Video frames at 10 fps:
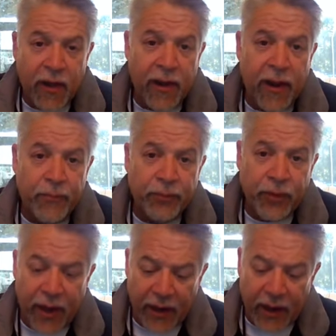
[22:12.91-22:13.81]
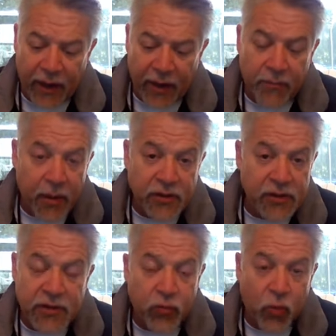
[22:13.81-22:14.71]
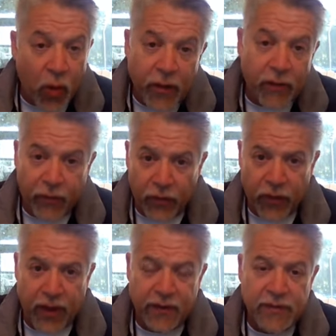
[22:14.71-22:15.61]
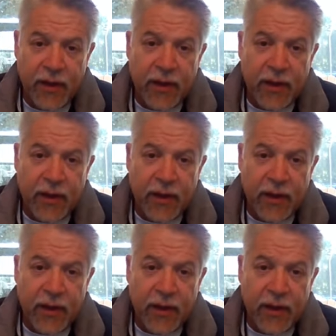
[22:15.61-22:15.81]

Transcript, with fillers: um, and and um, just wonderful things.